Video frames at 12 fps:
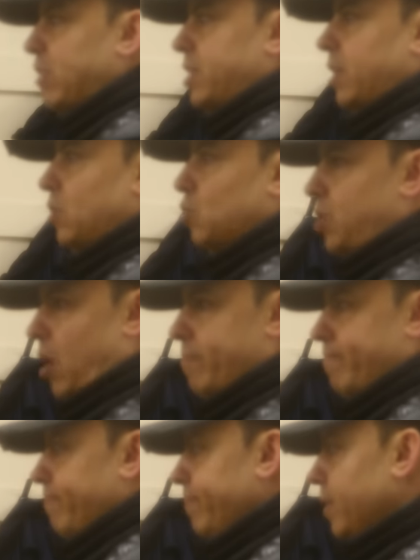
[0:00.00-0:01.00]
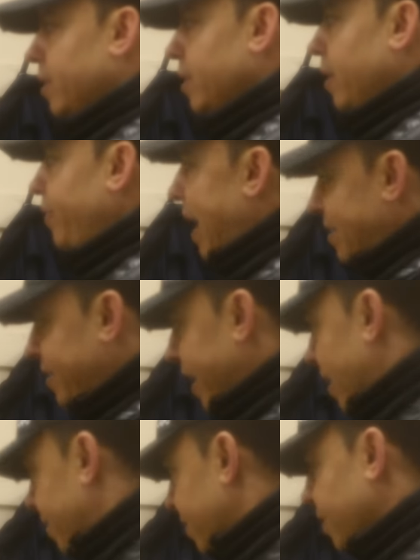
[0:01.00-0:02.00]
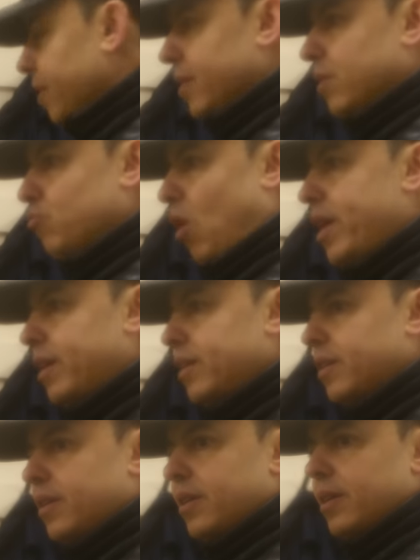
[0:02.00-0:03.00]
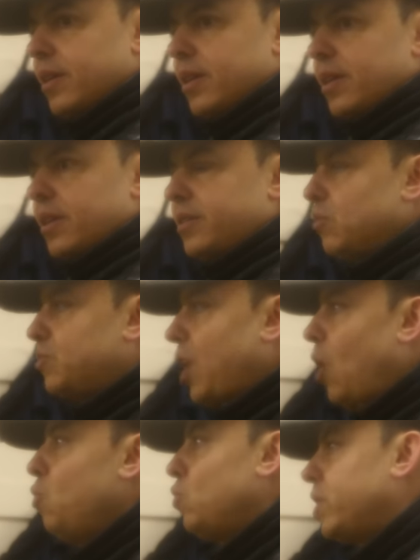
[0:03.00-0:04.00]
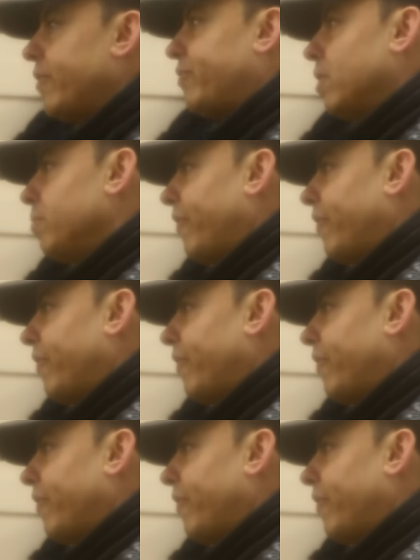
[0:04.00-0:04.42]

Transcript: single time. That's it, right? So don't give them the